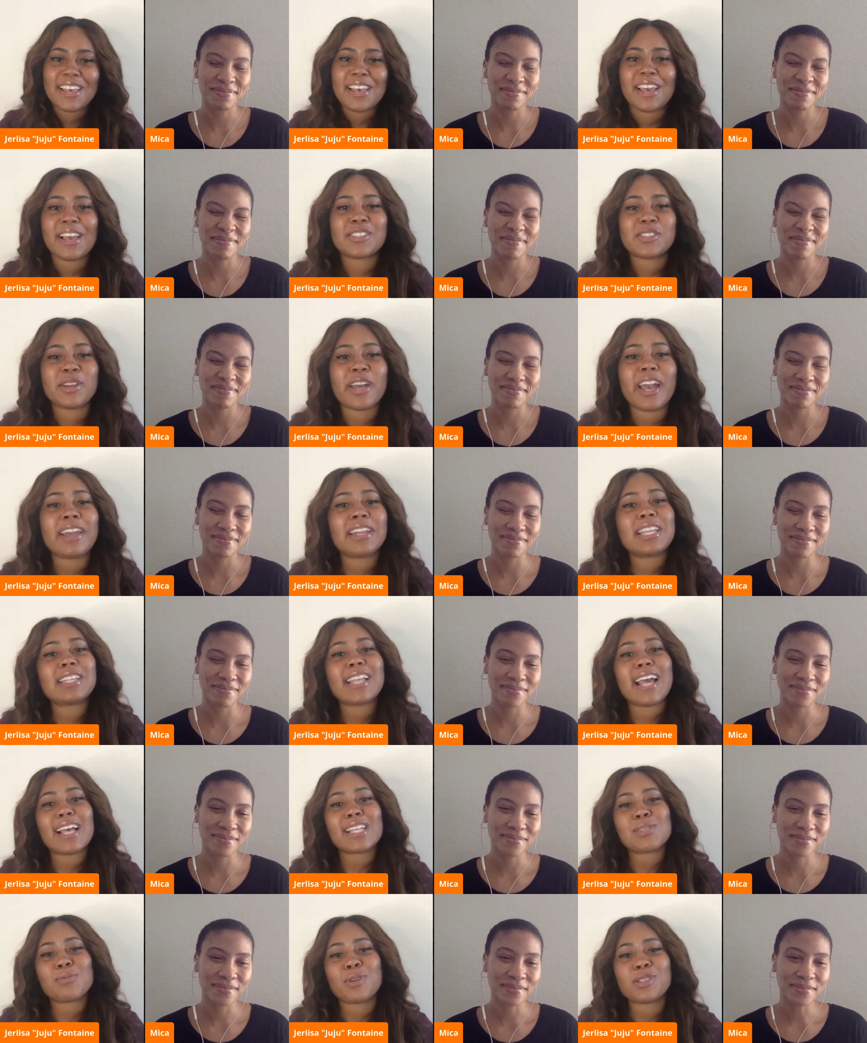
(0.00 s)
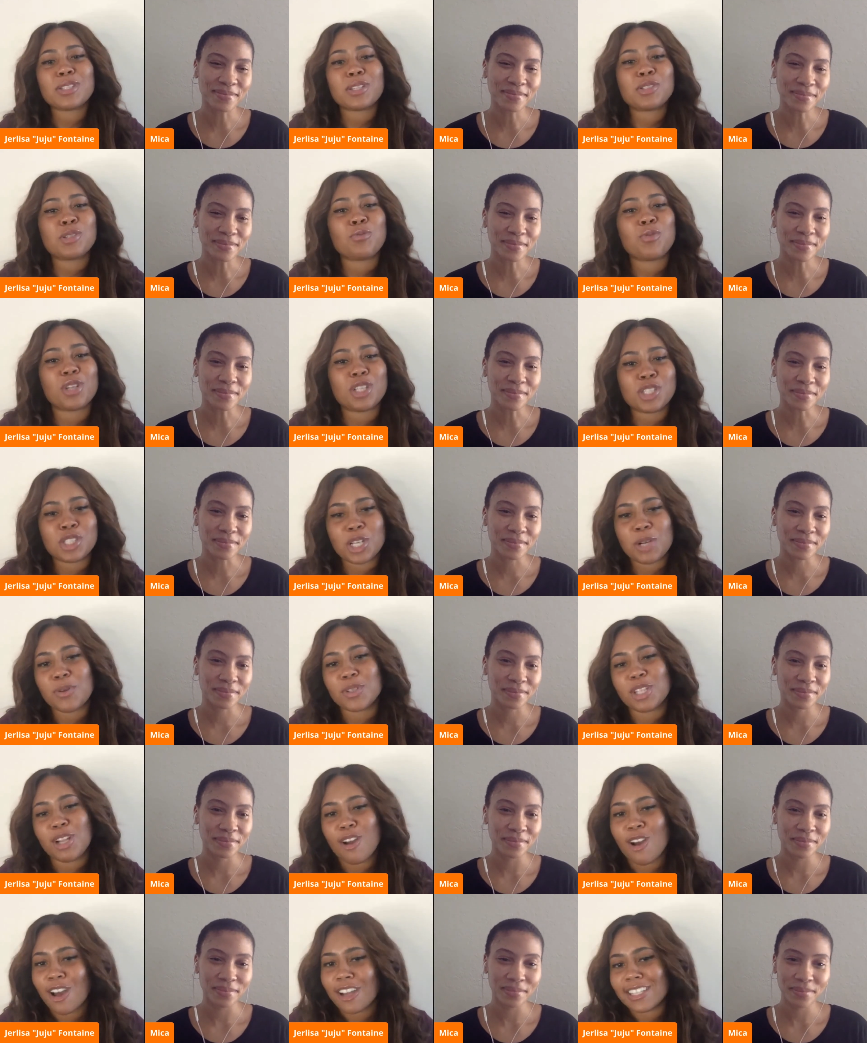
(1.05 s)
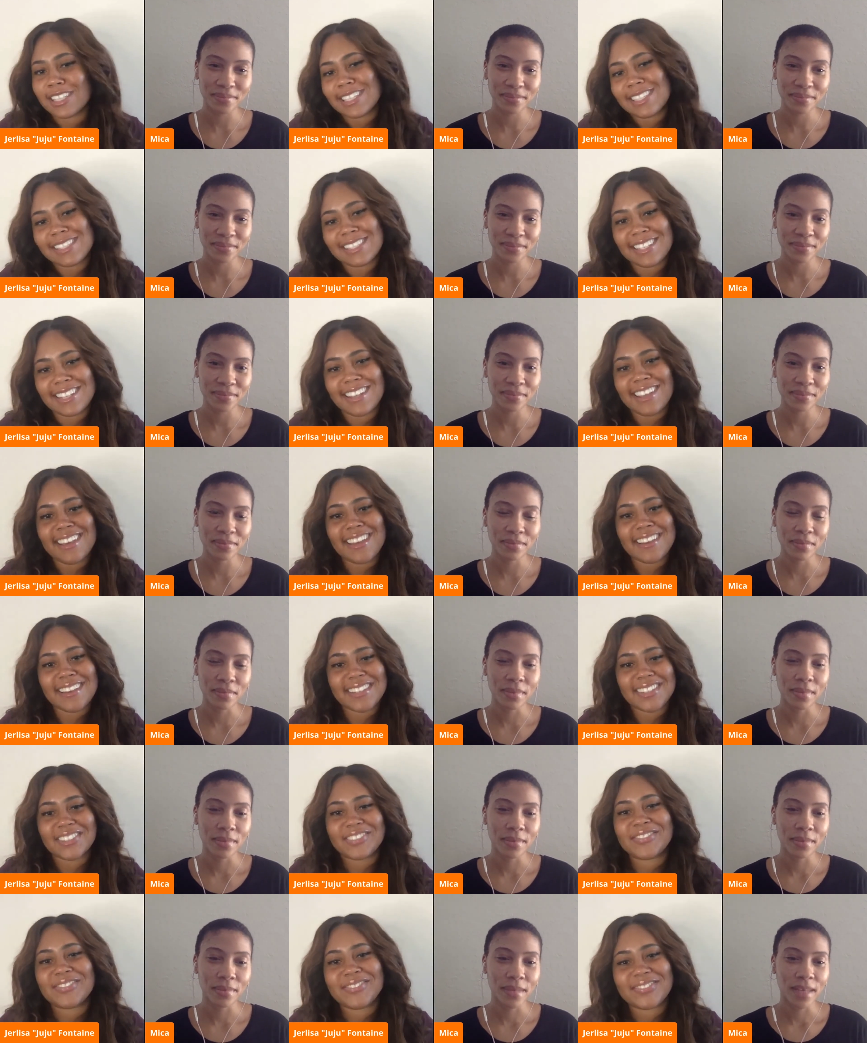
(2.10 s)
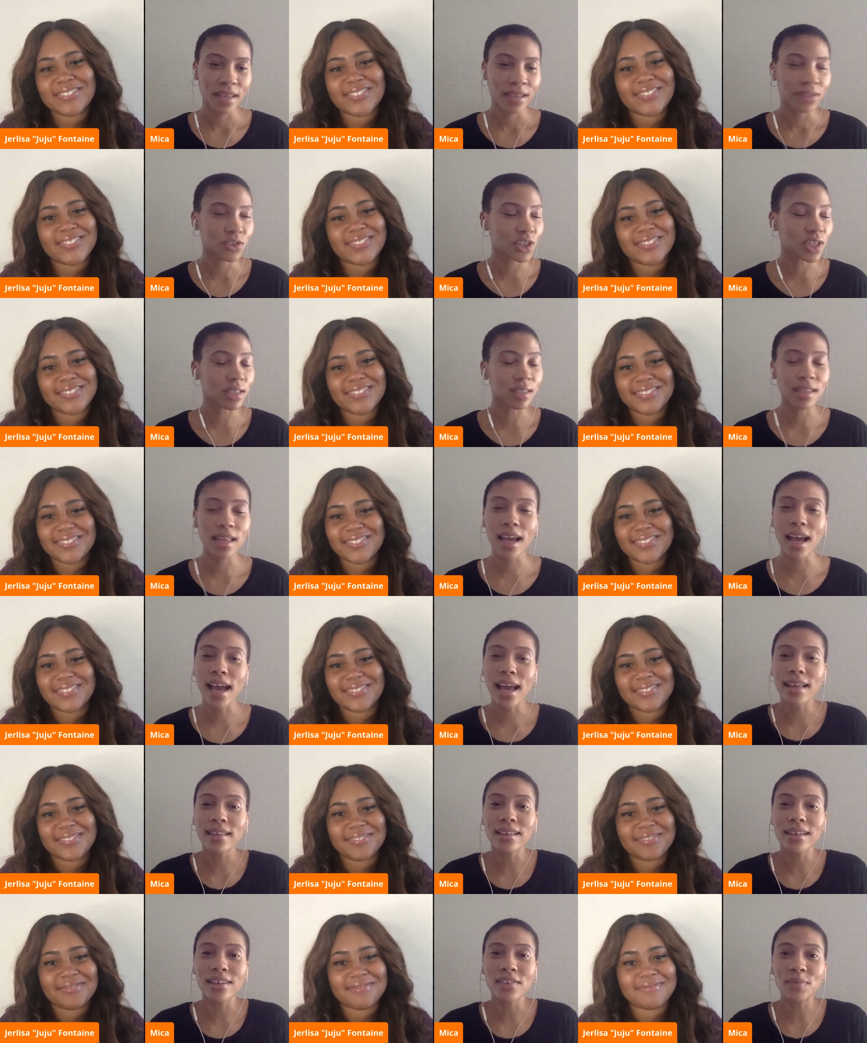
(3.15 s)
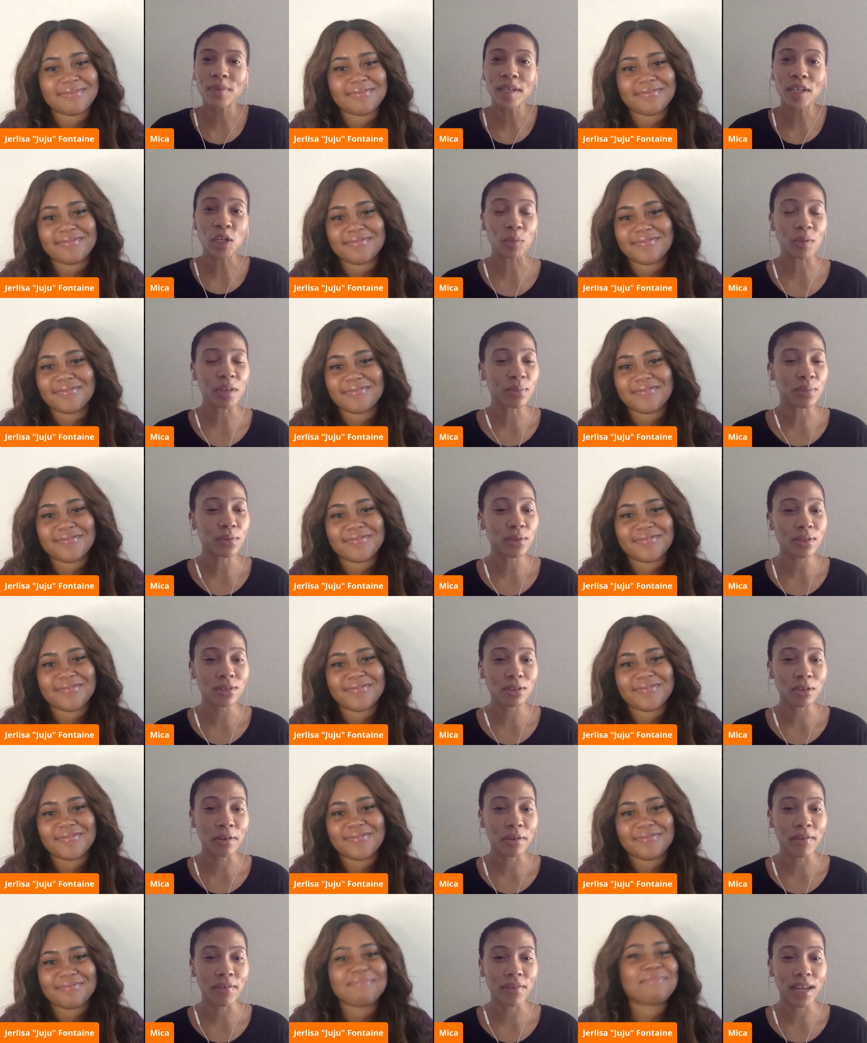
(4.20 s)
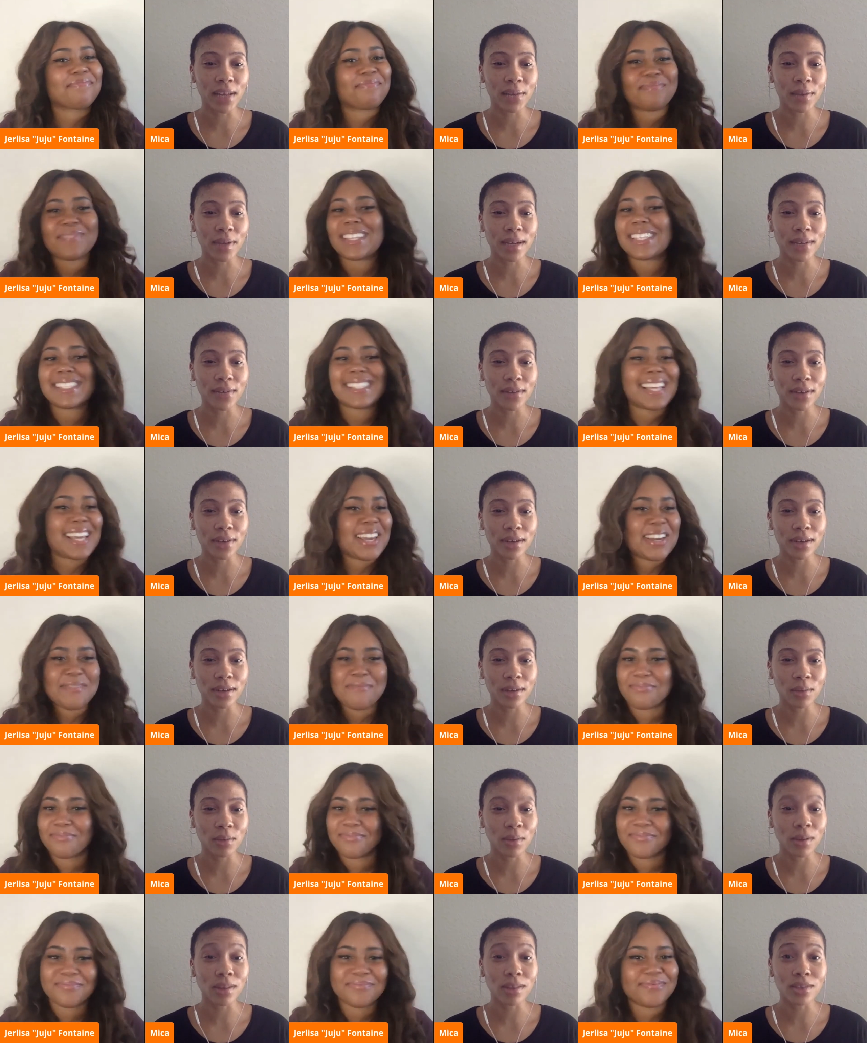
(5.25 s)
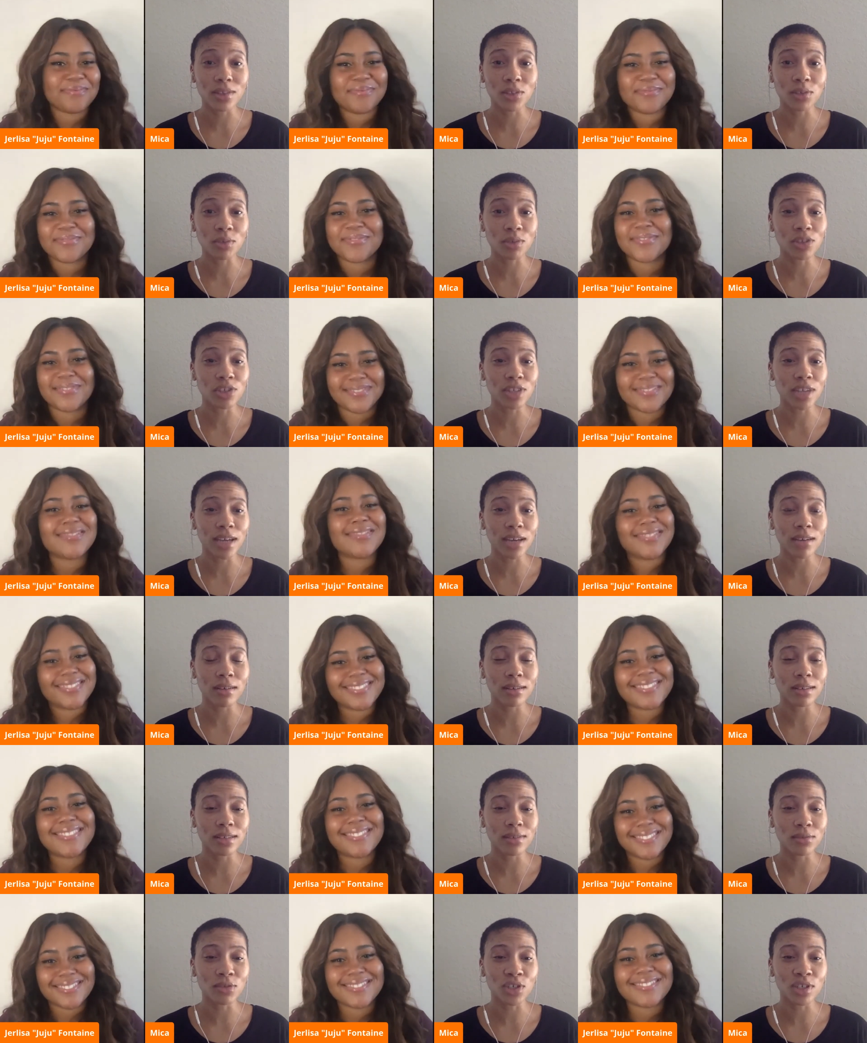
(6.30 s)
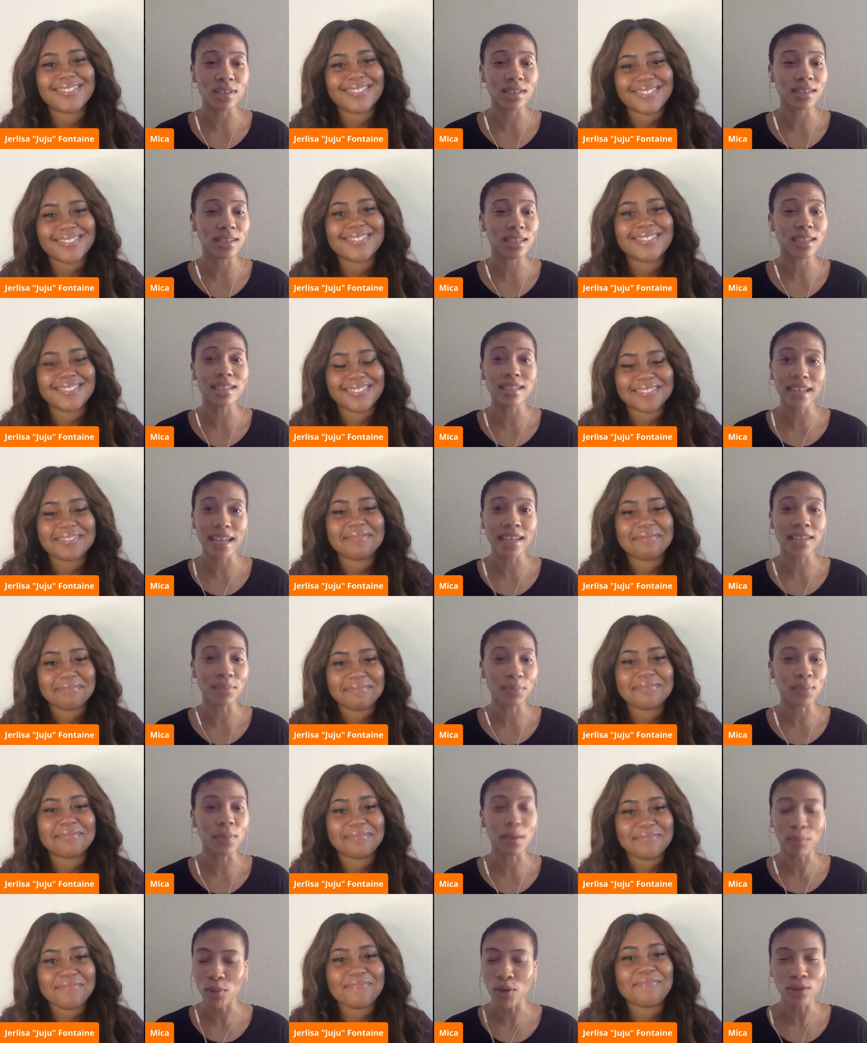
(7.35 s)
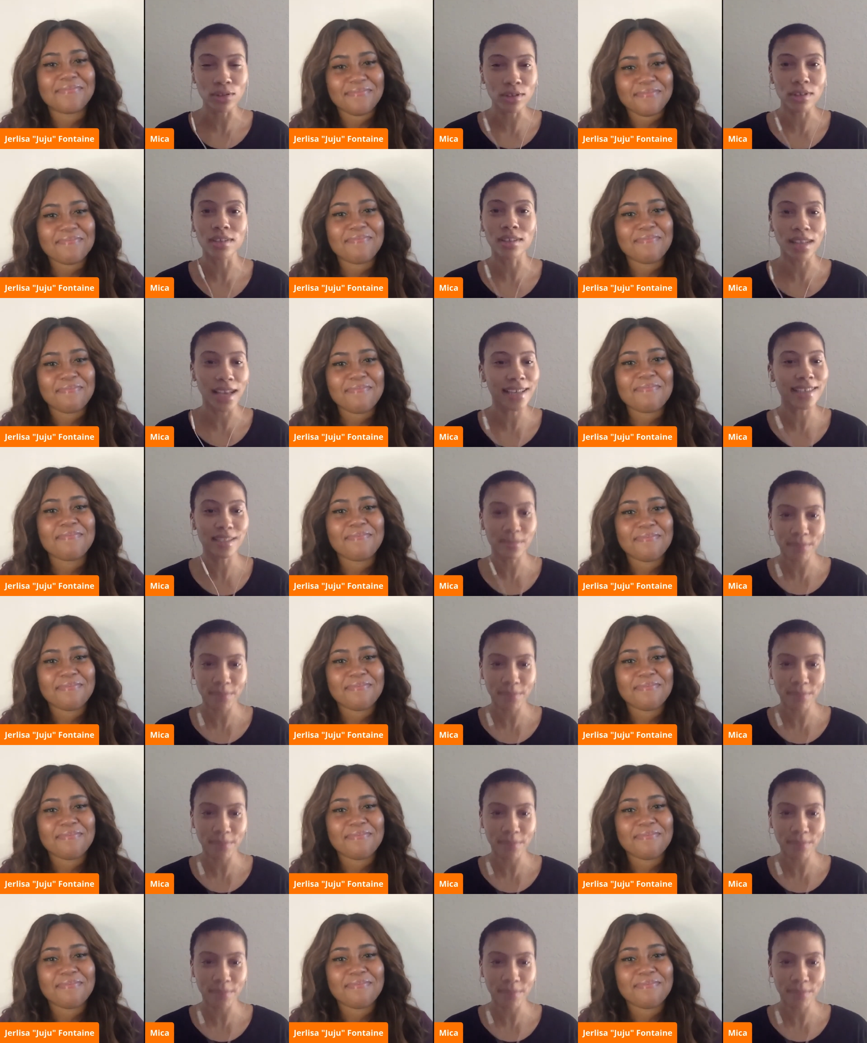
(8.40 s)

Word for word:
Speaker 1: is there any last words that you want to share with our audience today
Speaker 2: just that I love meeting new people. So if anyone ever wants to reach out, you just need to send a, a personalized